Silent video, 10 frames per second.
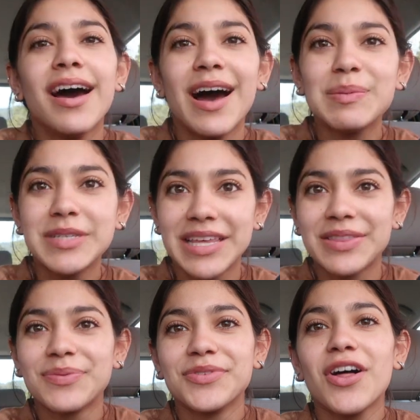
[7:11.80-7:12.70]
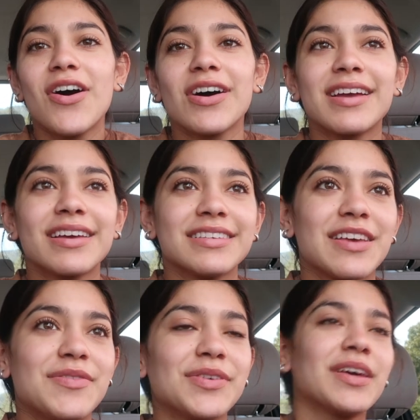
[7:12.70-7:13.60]
update the vlog because
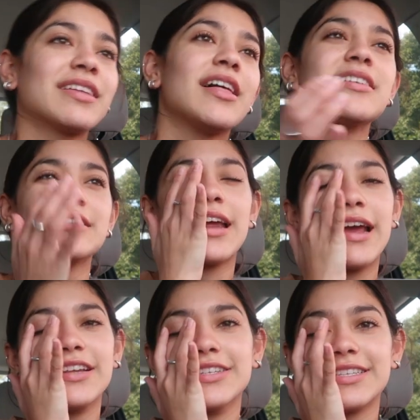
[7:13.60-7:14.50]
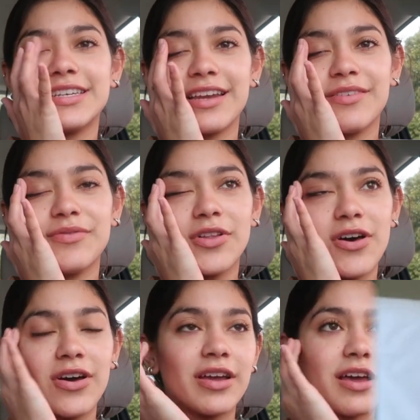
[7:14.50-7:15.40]
I feel like last night I just didn't
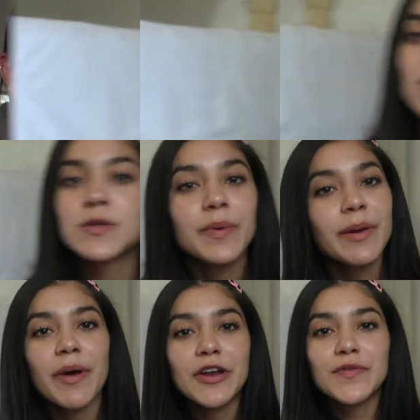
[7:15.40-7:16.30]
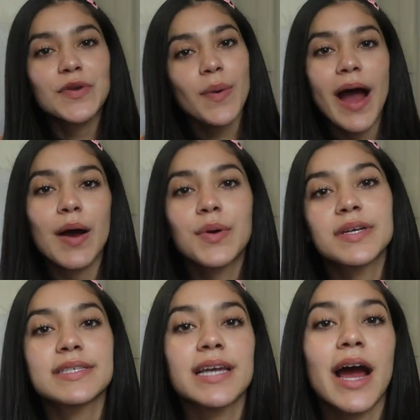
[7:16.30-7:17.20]
vlog. So it's been about a few
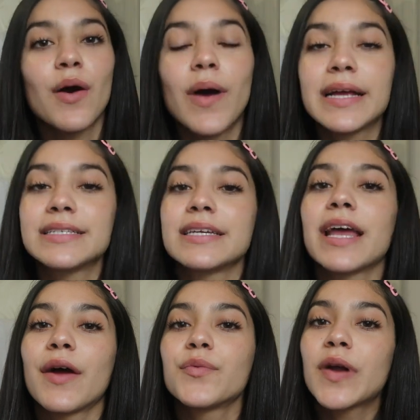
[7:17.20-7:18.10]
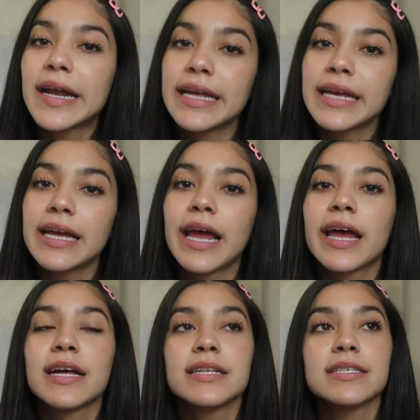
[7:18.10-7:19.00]
hours now. I did get ready
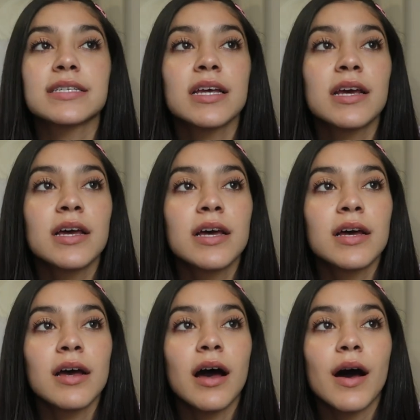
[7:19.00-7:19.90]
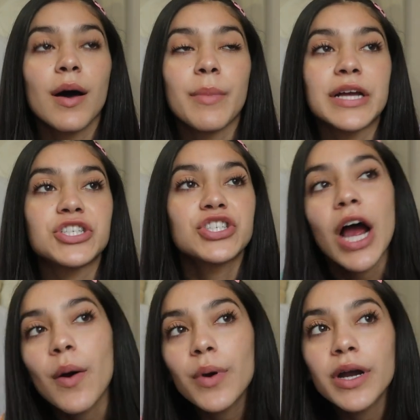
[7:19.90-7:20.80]
and um, I
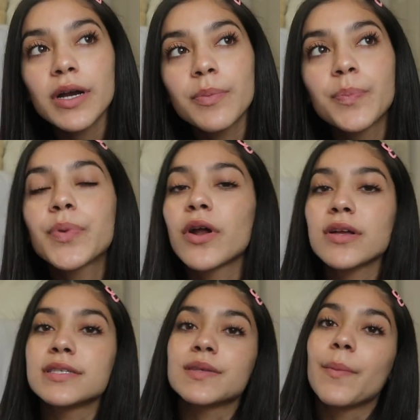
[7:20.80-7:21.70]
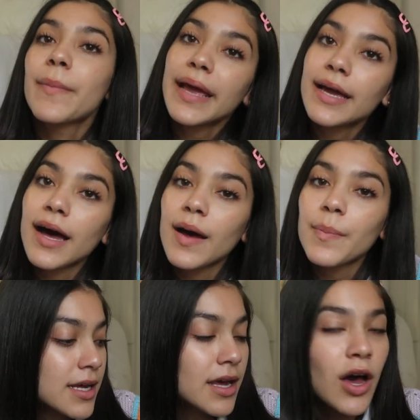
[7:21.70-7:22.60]
showered, put on some
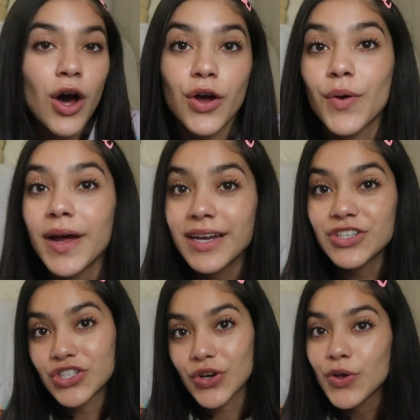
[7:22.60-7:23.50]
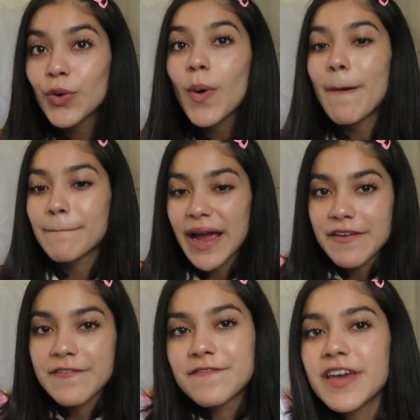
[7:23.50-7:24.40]
makeup. I'll go ahead and show you
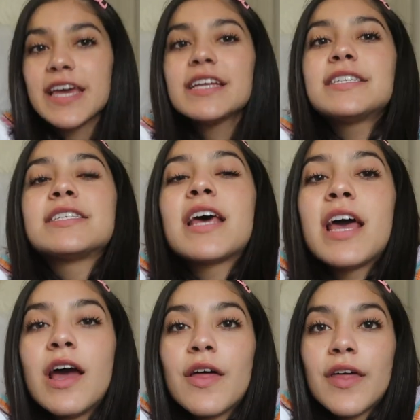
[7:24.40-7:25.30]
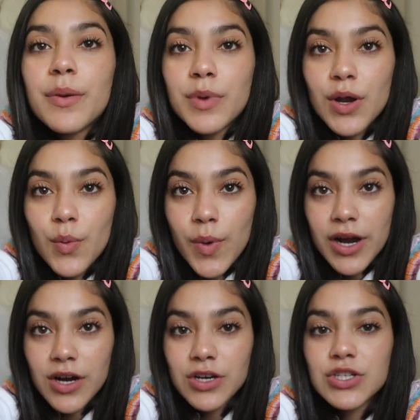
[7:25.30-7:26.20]
my fit that I'm gonna
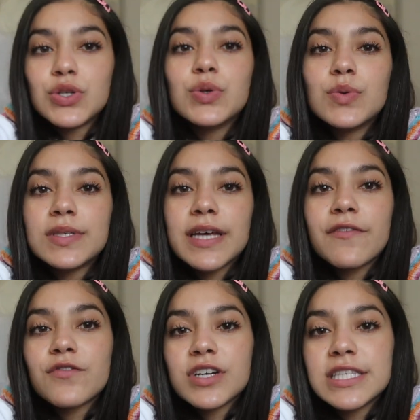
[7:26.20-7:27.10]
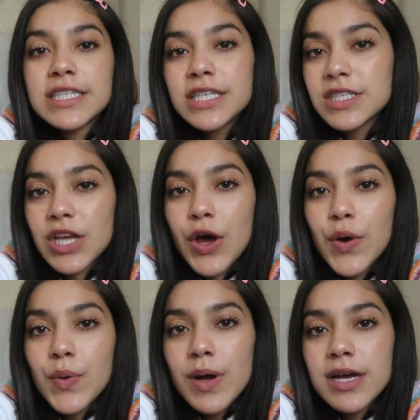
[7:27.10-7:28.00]
wear to San
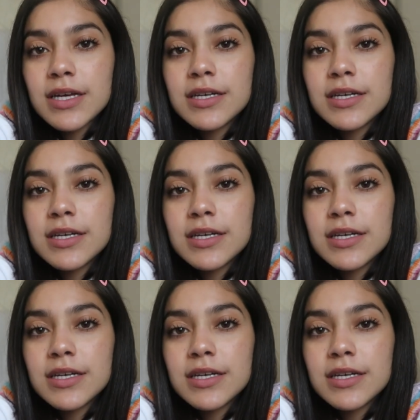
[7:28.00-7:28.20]
Francisco.